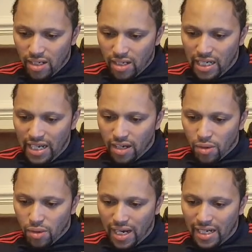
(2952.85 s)

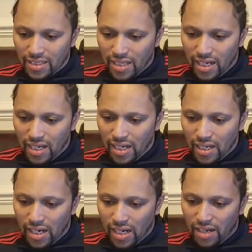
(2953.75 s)
Leno, as
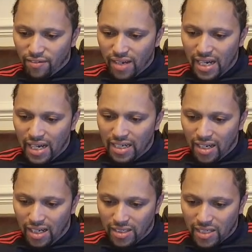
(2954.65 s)
I have
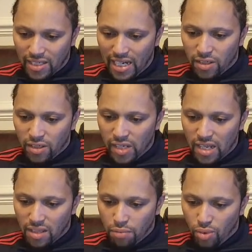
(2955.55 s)
analysed, cannot kick
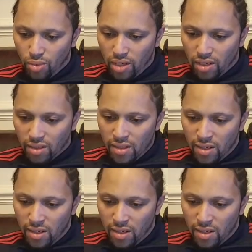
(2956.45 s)
the ball long.